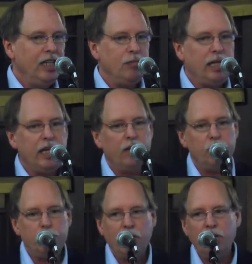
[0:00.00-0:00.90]
And we
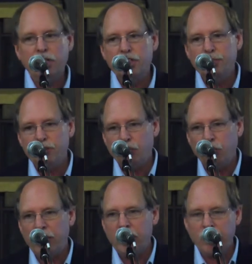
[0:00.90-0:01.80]
have partnerships and
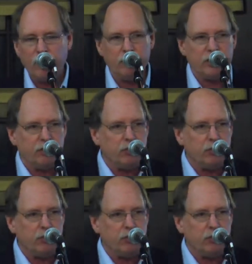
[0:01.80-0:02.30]
working agreements,